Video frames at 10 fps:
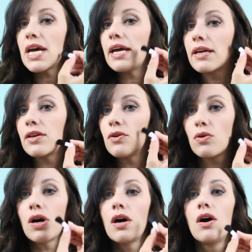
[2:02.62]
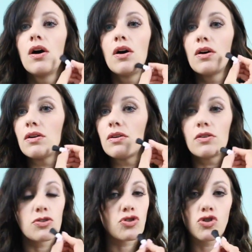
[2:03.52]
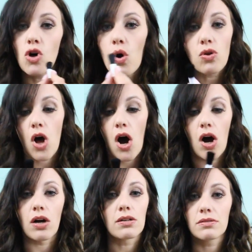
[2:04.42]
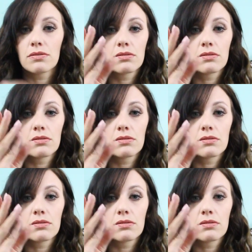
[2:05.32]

take you so long.